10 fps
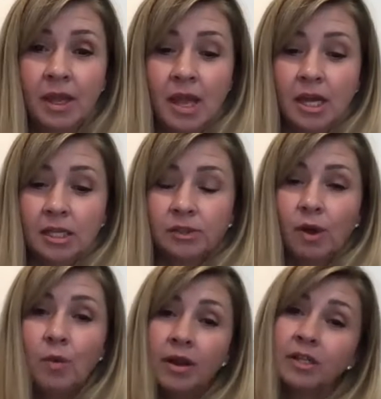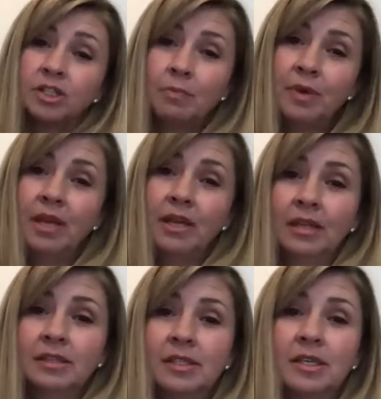So I want to jump in
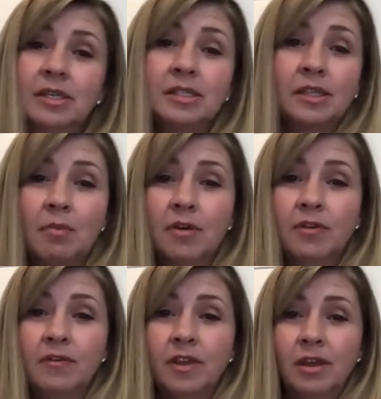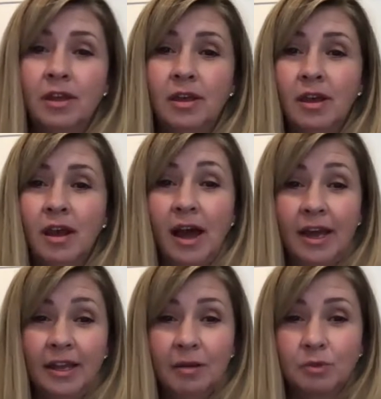and see some of the
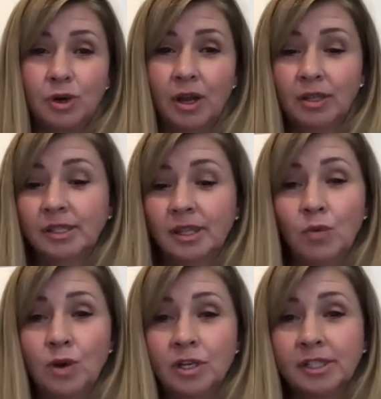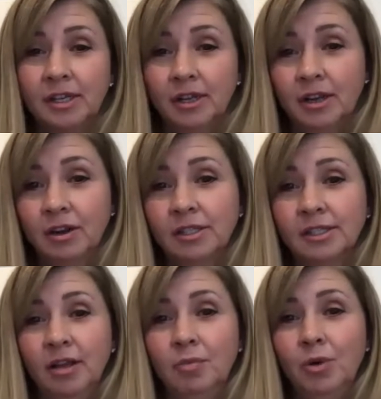IAM trends that we're seeing here at
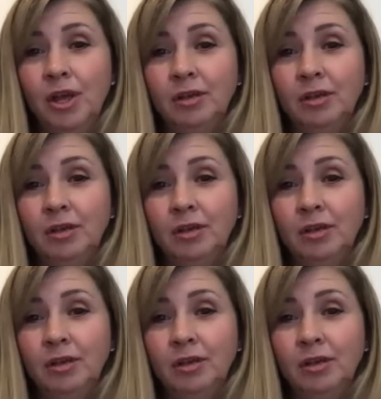Sailpoint.